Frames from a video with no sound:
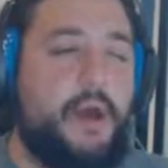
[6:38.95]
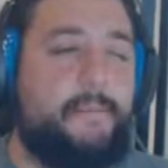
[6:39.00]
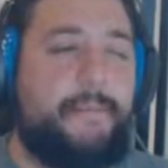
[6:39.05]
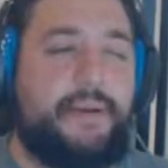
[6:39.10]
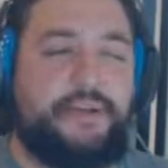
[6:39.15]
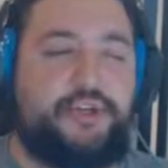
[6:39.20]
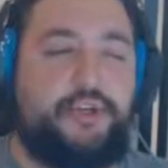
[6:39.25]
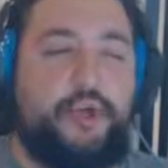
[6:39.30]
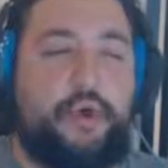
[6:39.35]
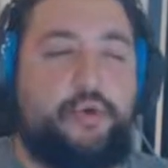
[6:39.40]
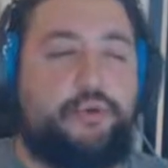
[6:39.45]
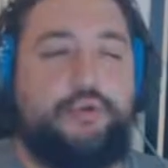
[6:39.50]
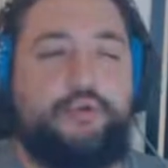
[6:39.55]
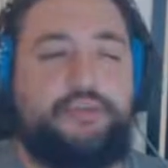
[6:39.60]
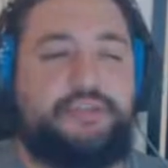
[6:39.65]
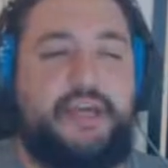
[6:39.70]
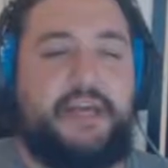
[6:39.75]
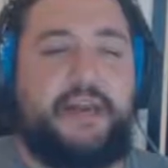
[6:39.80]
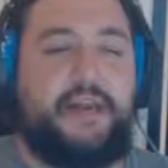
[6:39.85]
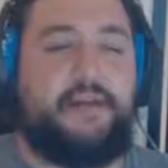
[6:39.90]
but you don't
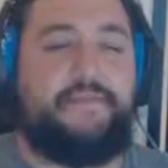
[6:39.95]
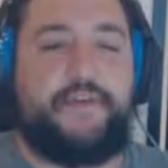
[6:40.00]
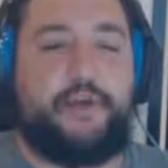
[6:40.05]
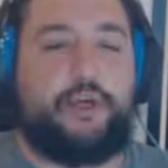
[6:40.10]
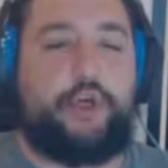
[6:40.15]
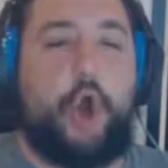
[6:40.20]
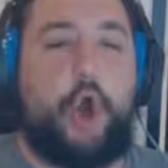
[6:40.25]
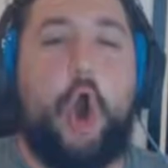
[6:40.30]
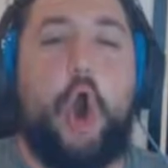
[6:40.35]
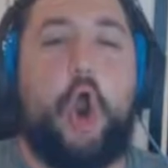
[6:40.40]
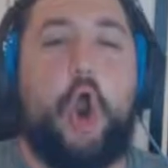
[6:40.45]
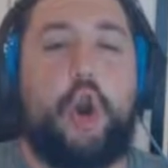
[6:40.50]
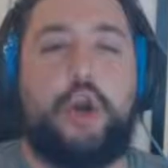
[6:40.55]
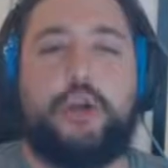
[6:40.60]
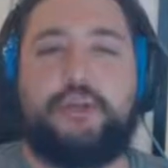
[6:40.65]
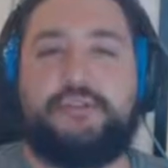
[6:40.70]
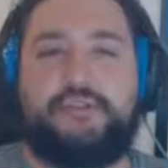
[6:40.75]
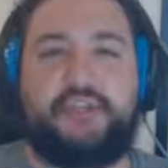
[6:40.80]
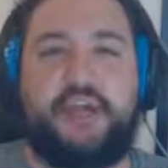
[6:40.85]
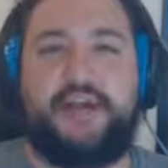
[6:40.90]
lose any of the
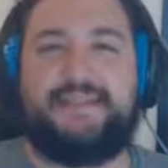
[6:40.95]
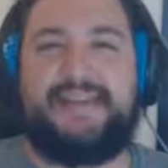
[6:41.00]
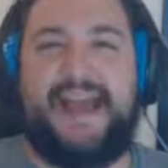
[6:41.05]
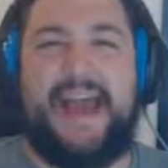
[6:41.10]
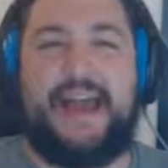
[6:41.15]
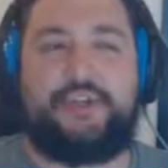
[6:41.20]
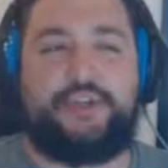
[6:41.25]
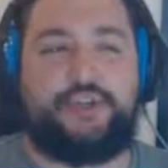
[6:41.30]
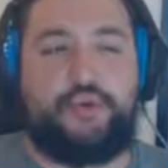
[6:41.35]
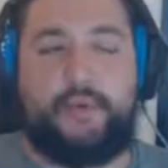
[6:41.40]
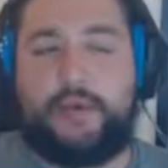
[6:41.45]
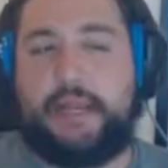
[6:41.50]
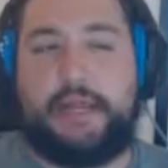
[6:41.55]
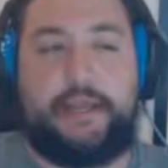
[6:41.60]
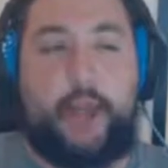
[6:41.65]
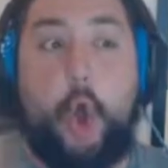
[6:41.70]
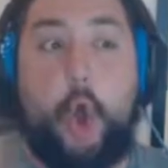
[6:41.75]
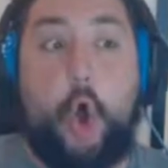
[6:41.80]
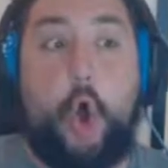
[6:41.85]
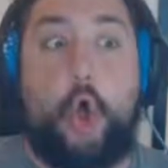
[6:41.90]
cards attached to it.
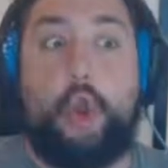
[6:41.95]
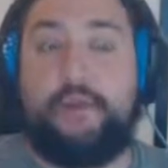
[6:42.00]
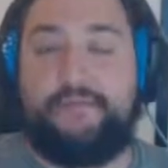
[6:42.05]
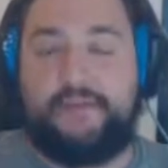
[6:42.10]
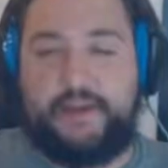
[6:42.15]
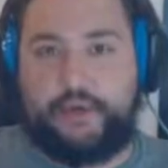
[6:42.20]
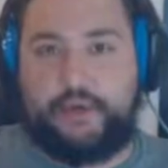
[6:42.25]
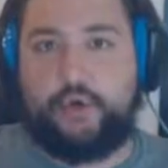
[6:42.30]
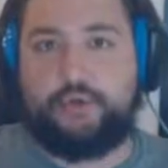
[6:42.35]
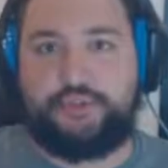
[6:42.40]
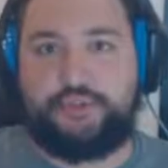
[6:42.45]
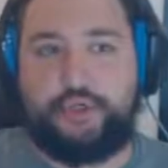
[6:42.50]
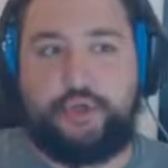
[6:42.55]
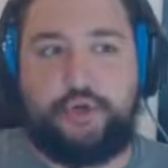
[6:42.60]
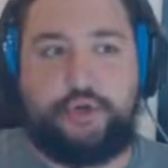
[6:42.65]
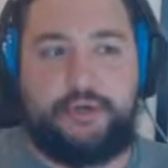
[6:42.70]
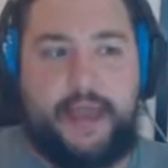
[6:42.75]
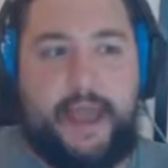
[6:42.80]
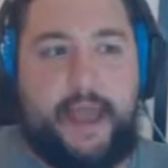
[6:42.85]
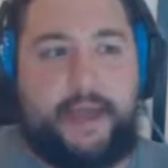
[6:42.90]
Like, all of it goes in
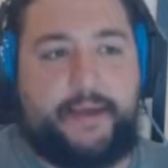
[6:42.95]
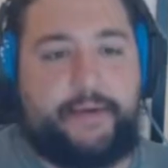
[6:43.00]
your deck.